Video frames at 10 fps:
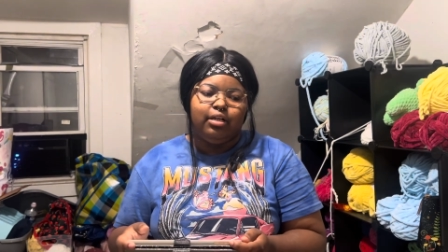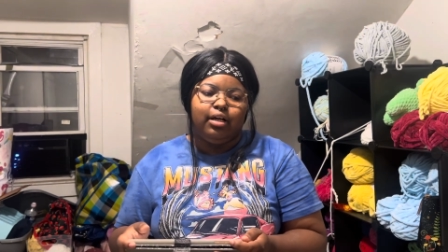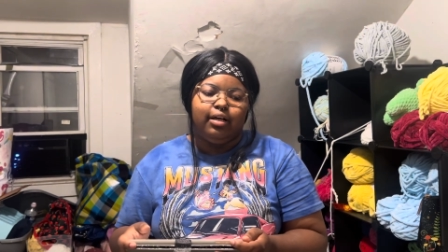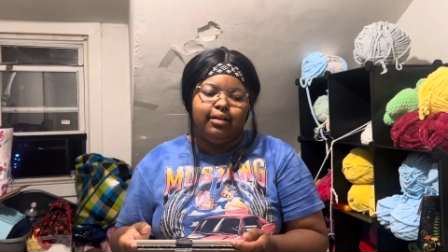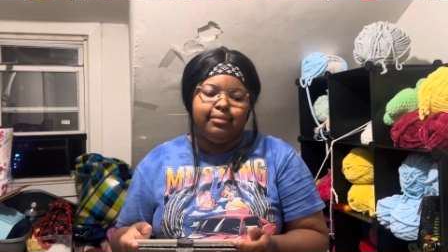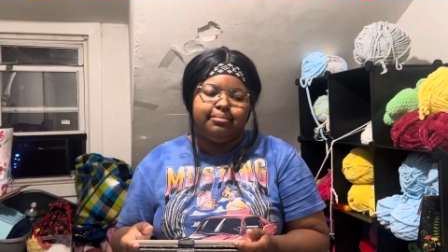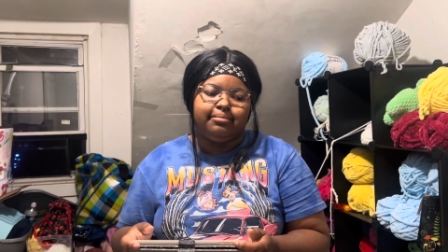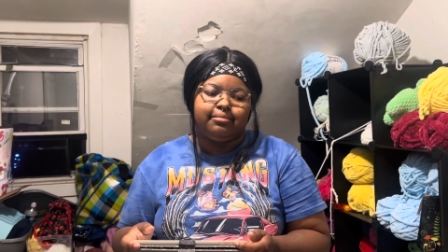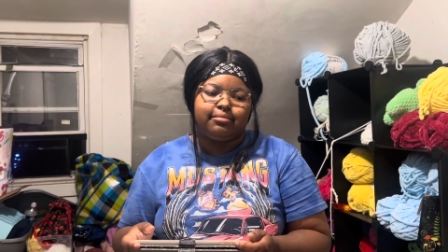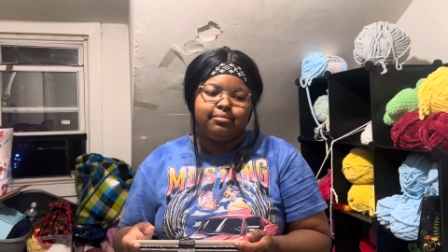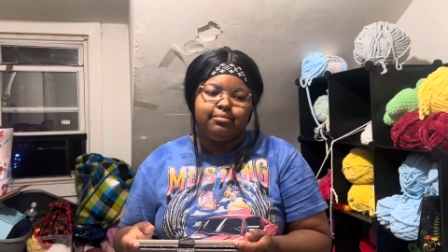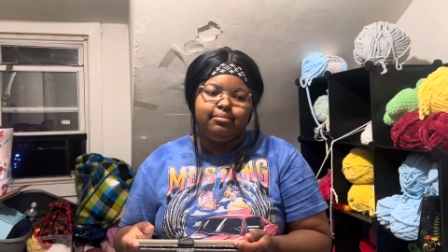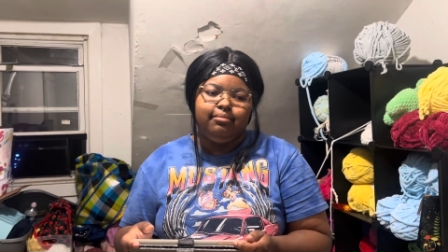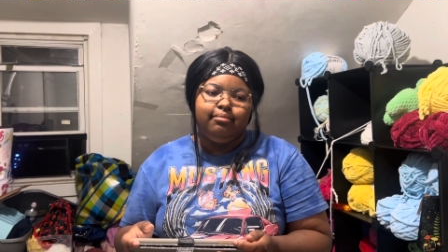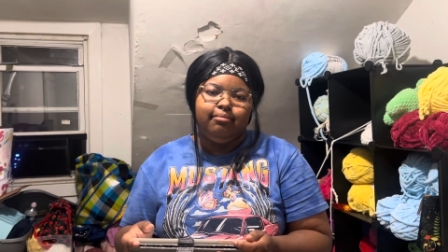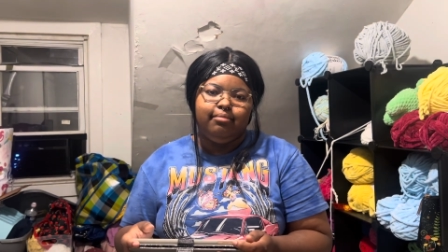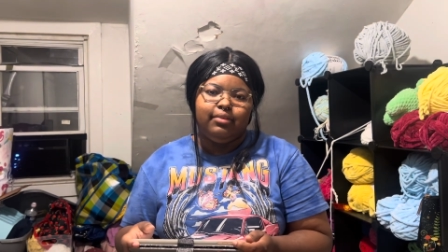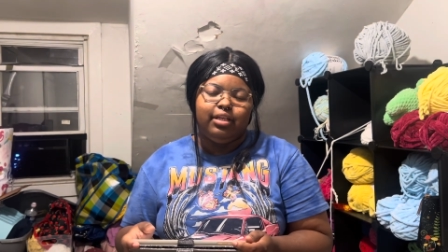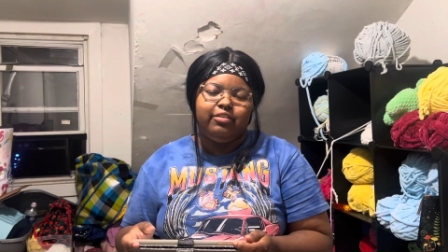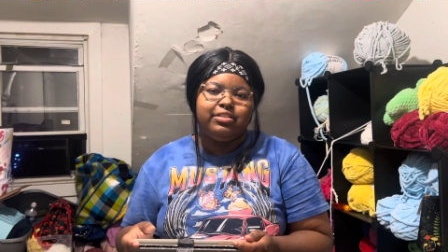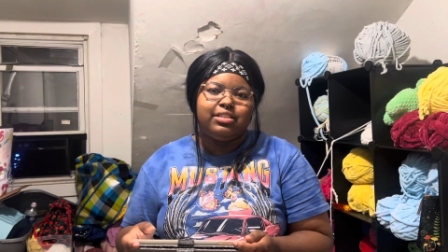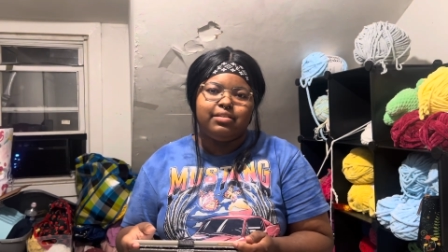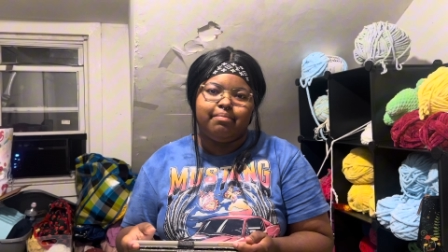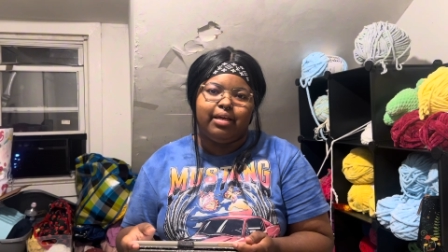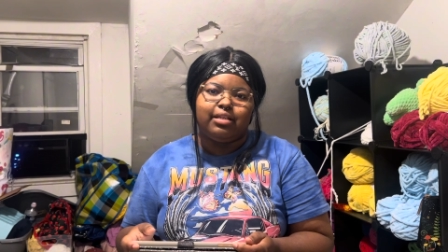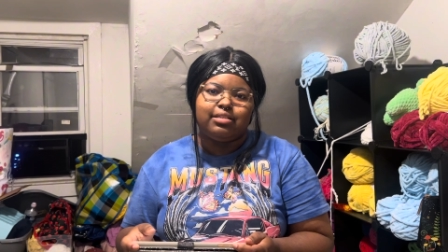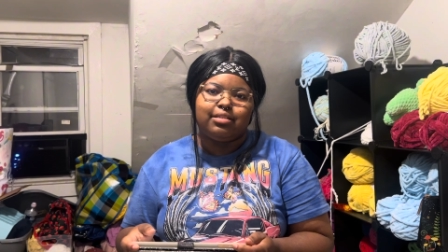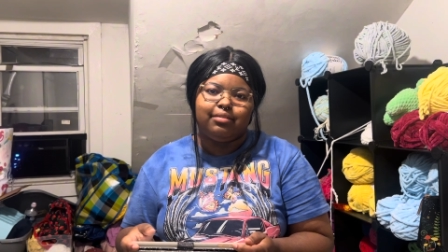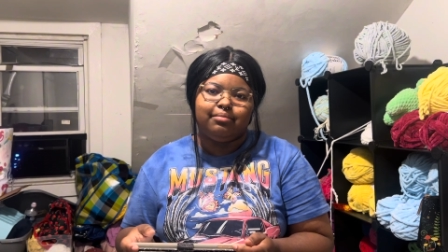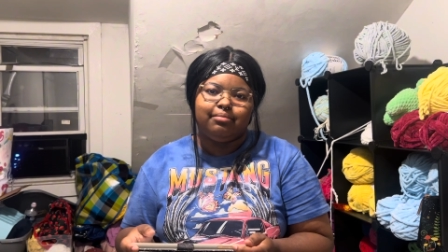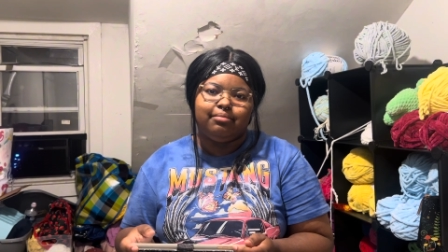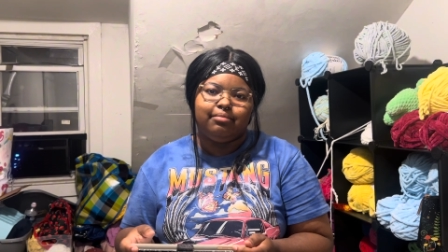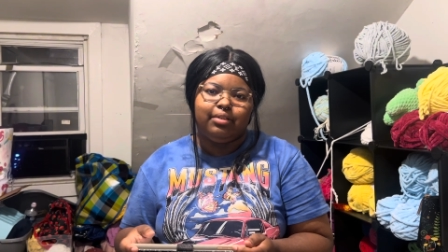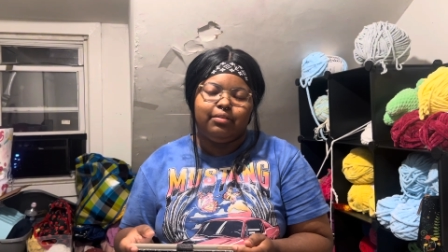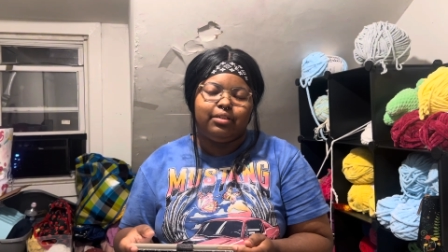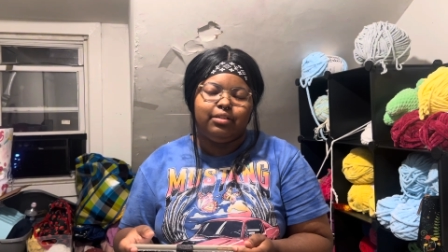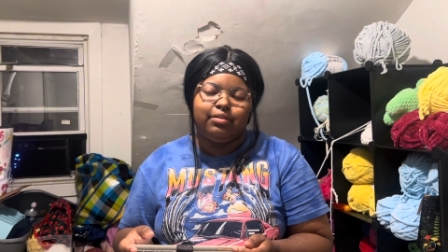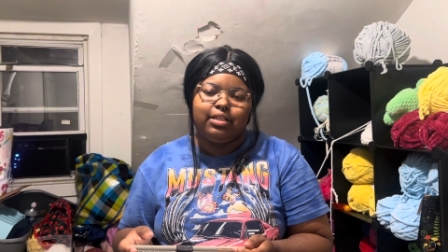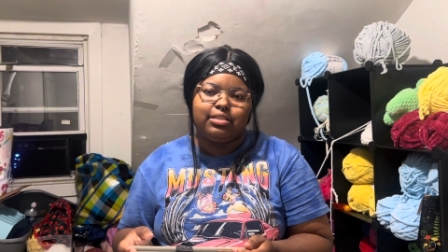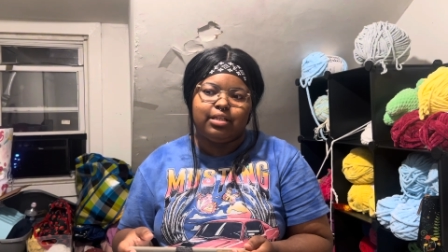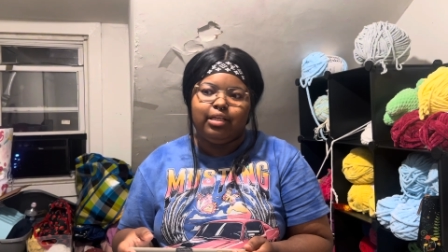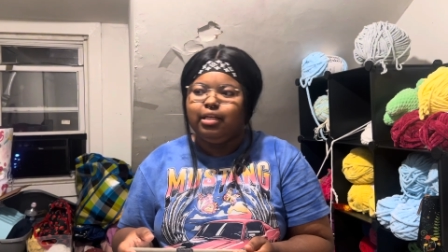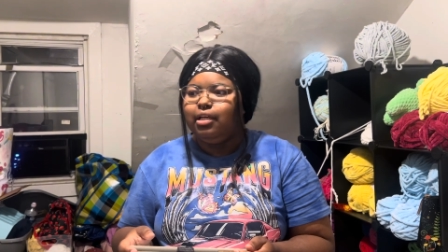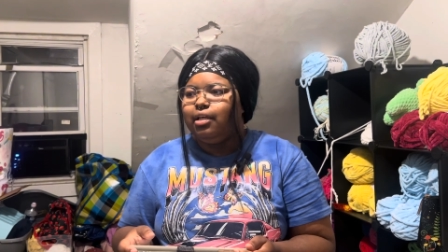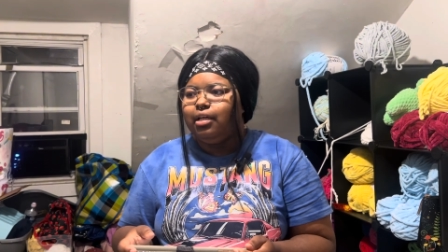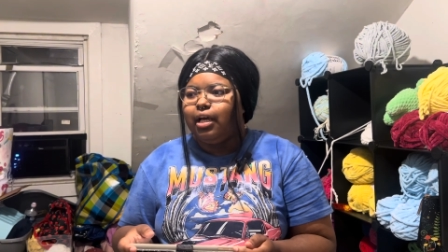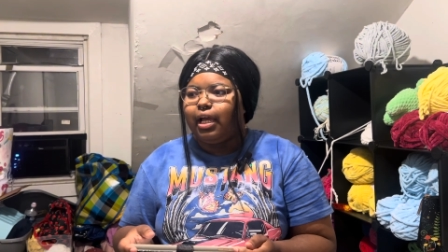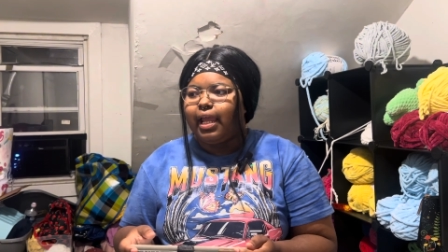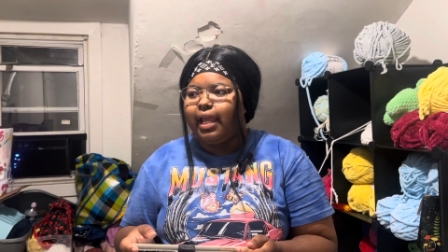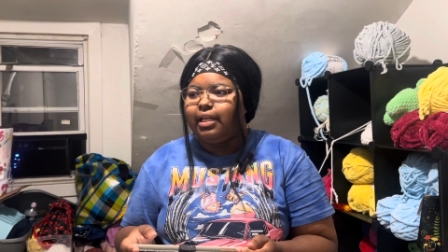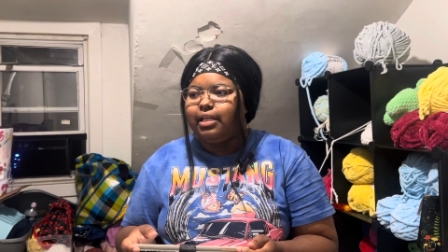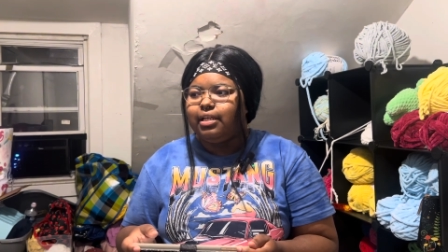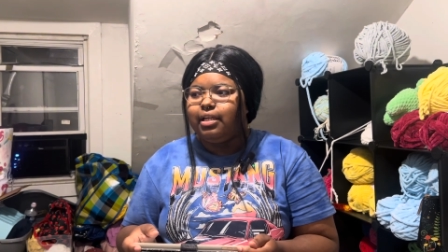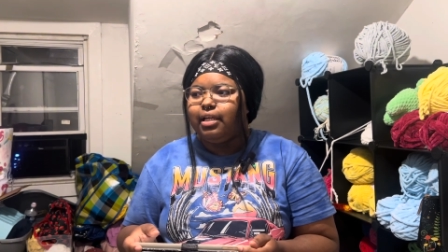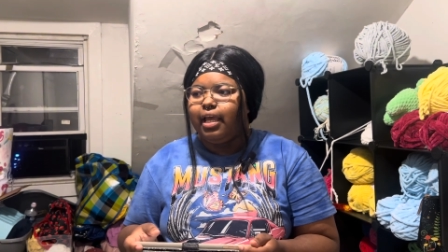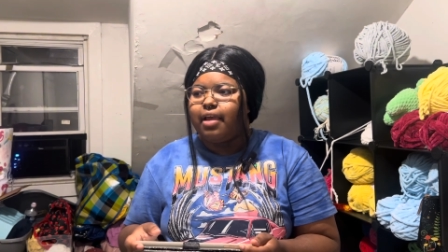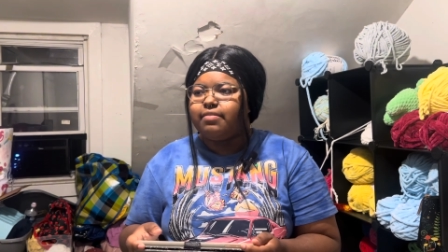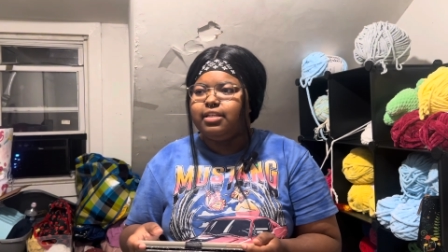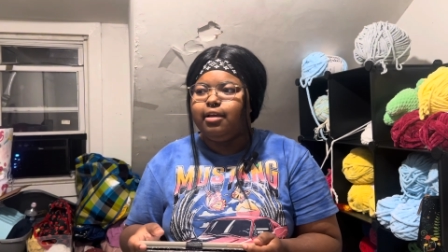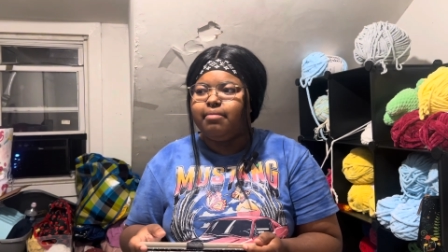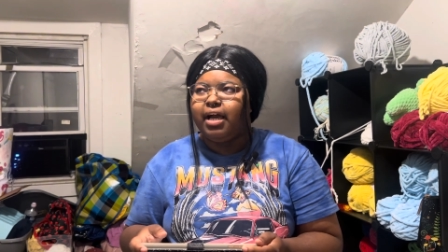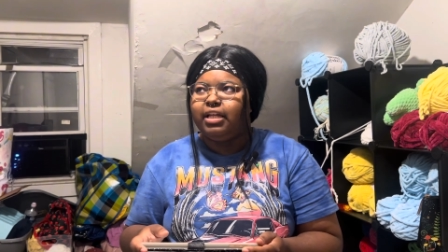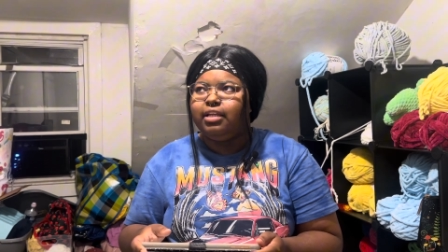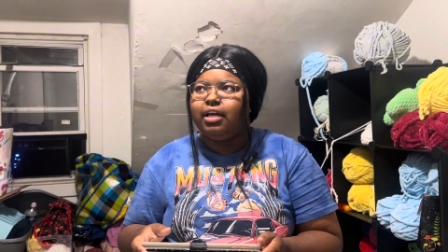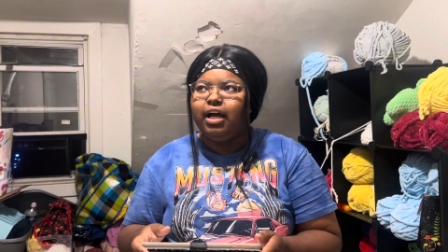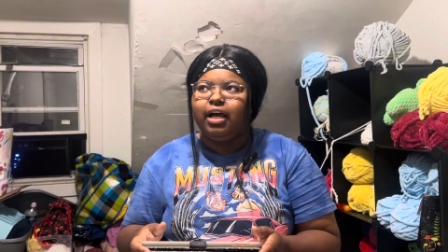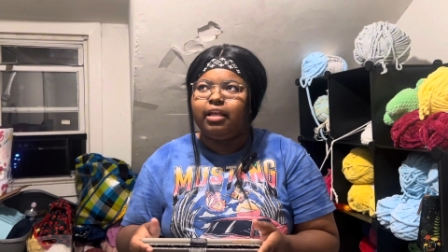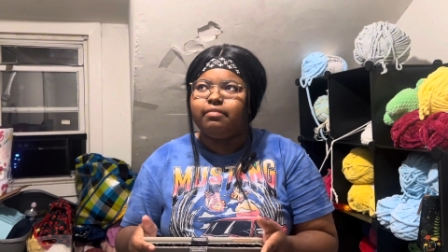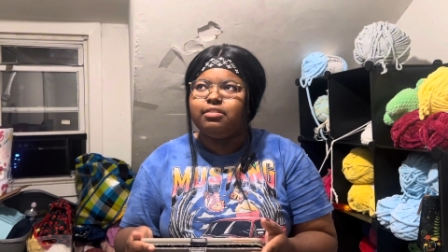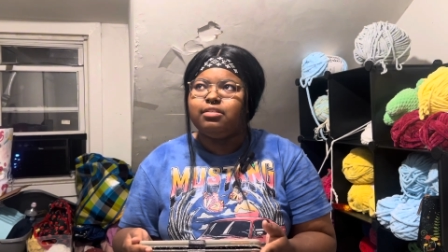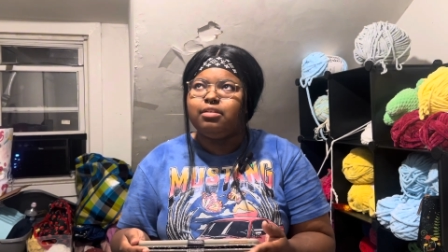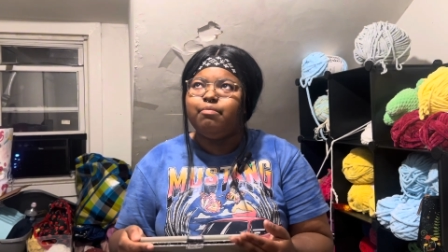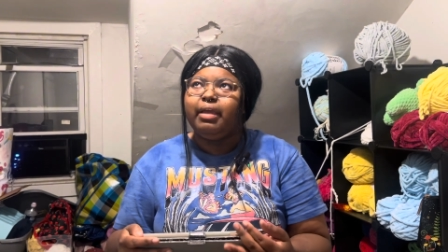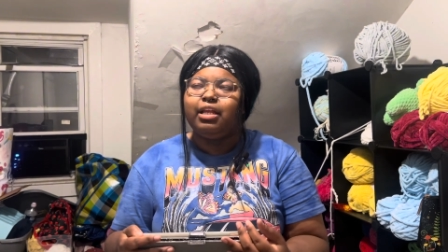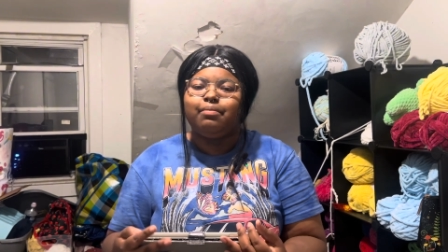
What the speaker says: It was just a mess. It really was. I hated everything about it. I debated